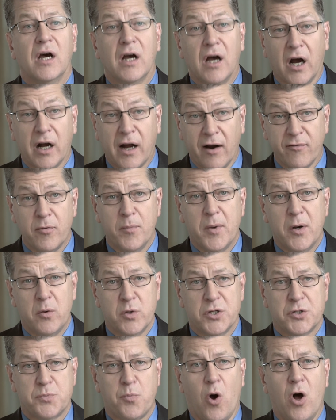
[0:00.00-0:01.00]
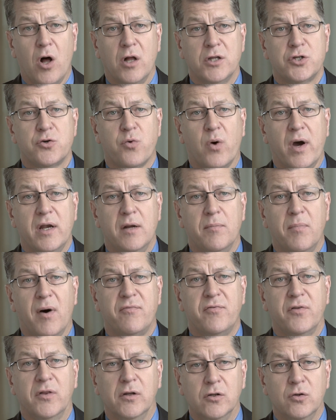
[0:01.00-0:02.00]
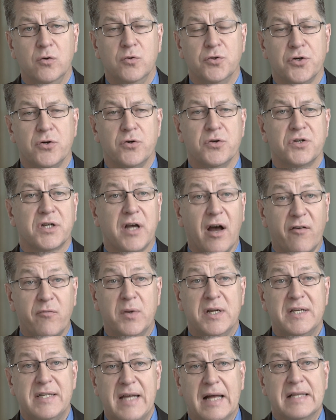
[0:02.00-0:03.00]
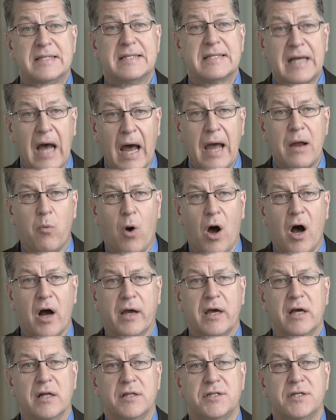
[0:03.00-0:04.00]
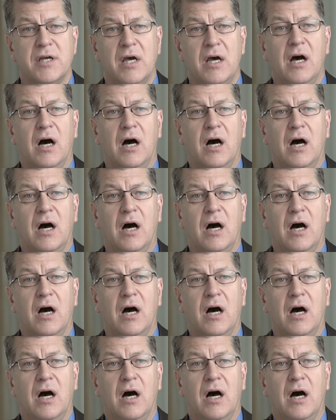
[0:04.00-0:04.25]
a government responds trying to buffer the losers, government debt skyrockets,